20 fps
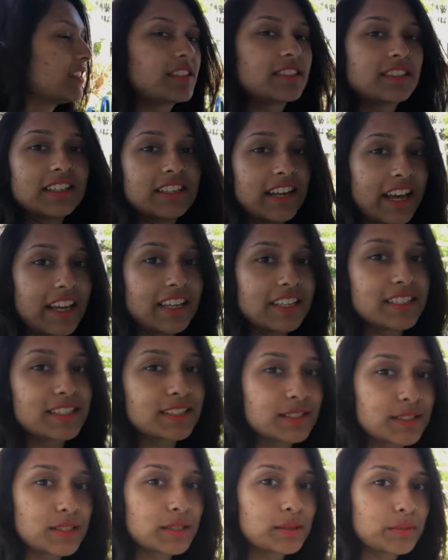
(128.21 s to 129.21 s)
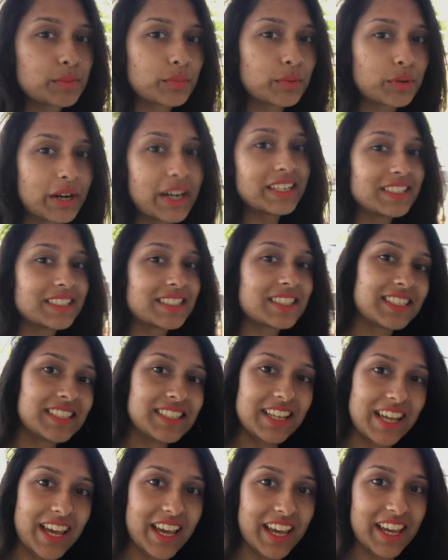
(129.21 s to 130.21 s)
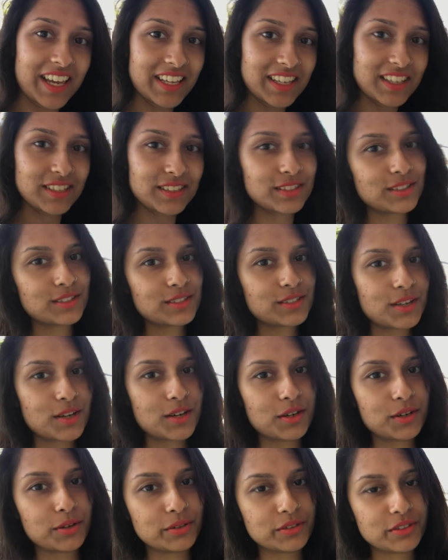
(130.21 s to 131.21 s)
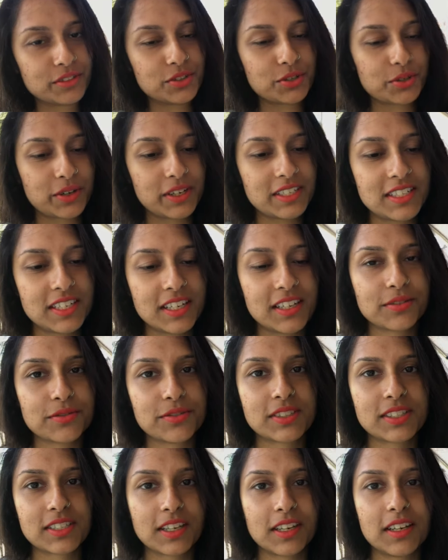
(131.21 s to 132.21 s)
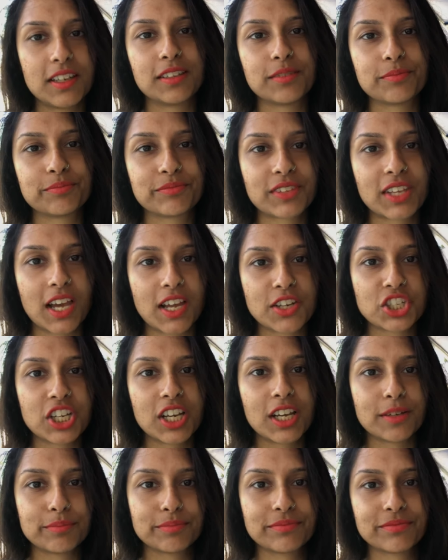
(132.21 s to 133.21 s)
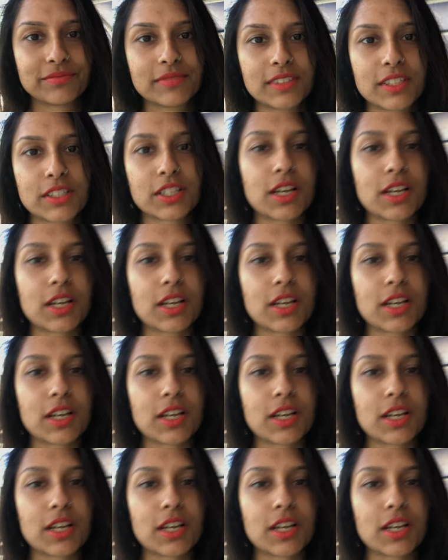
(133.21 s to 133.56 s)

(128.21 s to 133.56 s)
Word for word: it's a nice bright day, so enjoy a day of studying, catching up. Let's